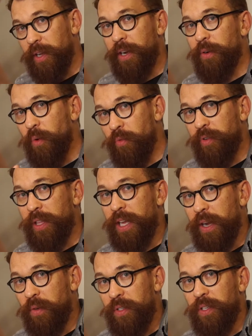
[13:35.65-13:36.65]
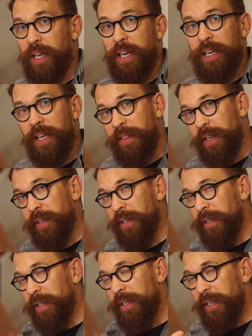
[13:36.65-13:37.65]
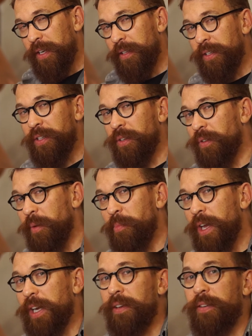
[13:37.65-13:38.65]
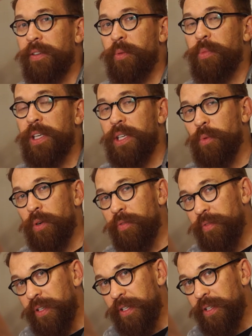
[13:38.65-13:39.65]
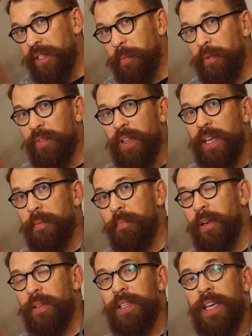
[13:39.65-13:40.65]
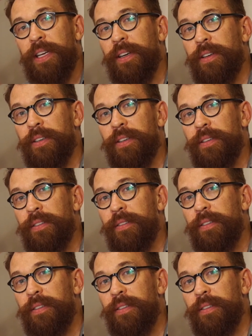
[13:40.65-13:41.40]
layered over the outside, and then scrub back a little bit to reveal some of that multicolored